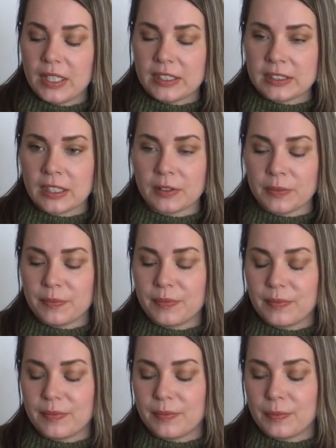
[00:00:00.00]
it's not
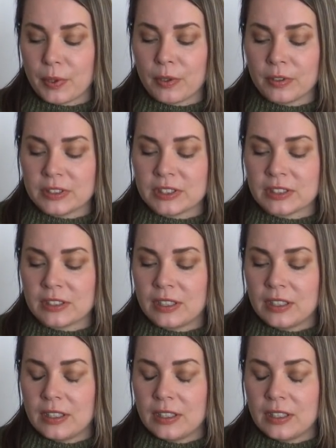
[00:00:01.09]
bronze